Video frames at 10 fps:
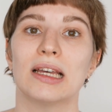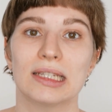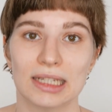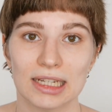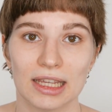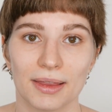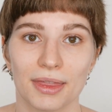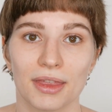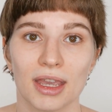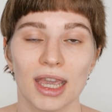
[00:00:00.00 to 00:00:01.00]

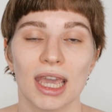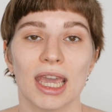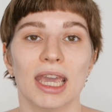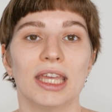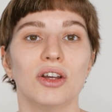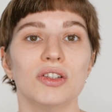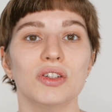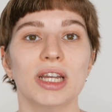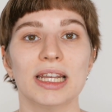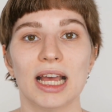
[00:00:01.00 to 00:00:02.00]
underneath. It
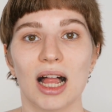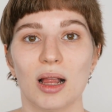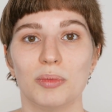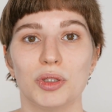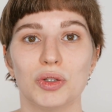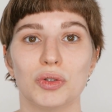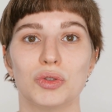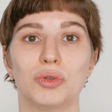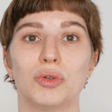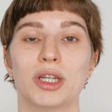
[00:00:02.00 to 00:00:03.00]
also can help you
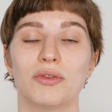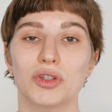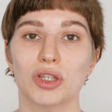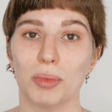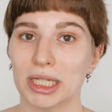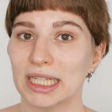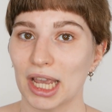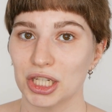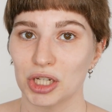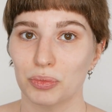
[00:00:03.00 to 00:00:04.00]
to give you some
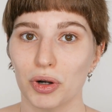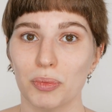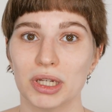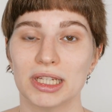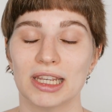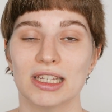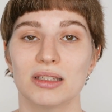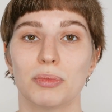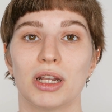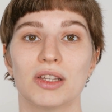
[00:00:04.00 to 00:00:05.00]
anti-aging
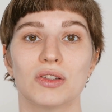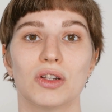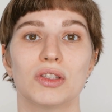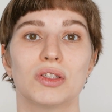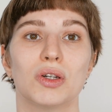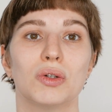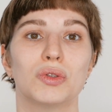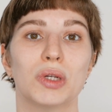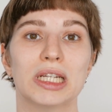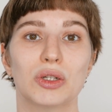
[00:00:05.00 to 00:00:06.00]
properties, plus also
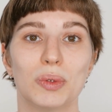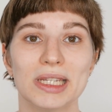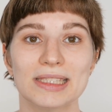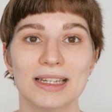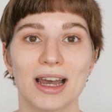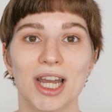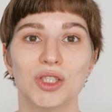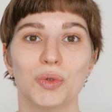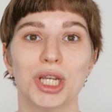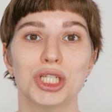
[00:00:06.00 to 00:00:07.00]
to increase the
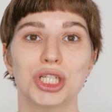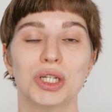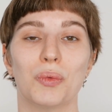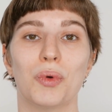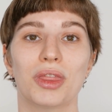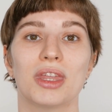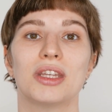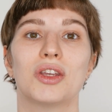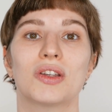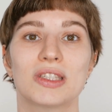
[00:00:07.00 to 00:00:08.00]
hydration
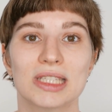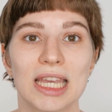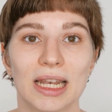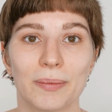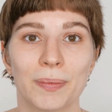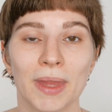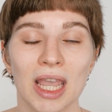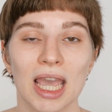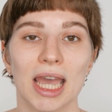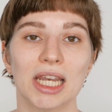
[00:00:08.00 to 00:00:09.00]
within your skin.
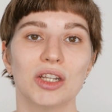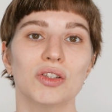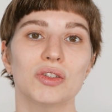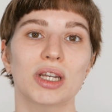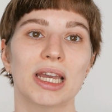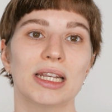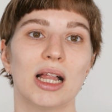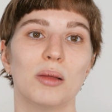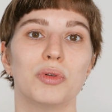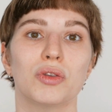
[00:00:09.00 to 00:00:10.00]
And it also can
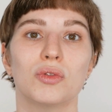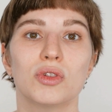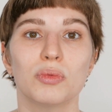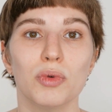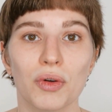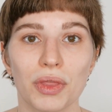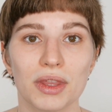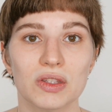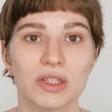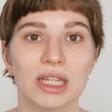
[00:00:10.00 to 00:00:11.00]
help you to smoothen
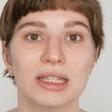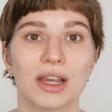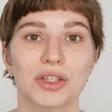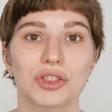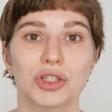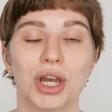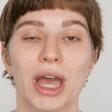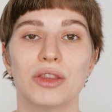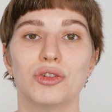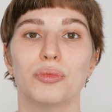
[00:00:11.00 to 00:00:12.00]
the skin texture
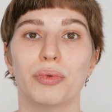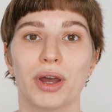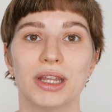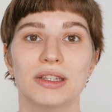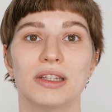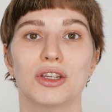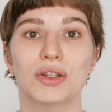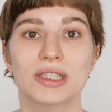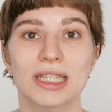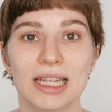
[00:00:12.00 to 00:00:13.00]
and to brighten
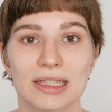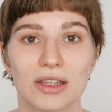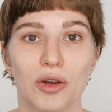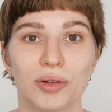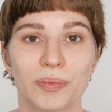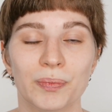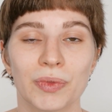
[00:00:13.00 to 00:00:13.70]
your skin tone.